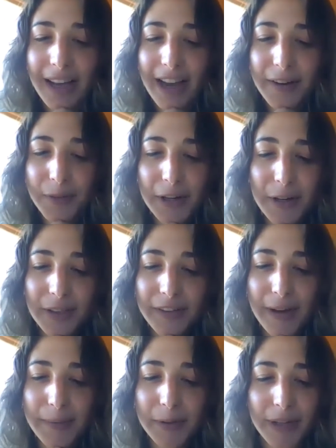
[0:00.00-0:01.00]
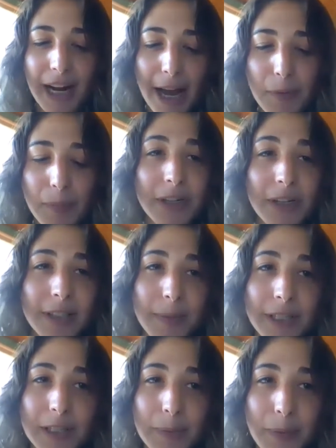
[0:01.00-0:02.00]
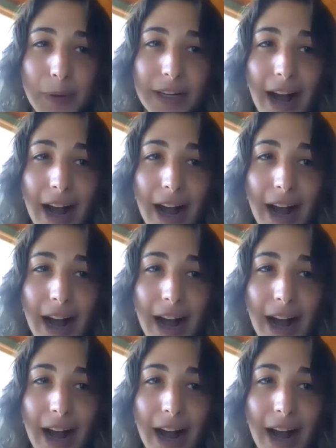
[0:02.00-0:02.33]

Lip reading: If we don't live up to it, I will personally be disappointed.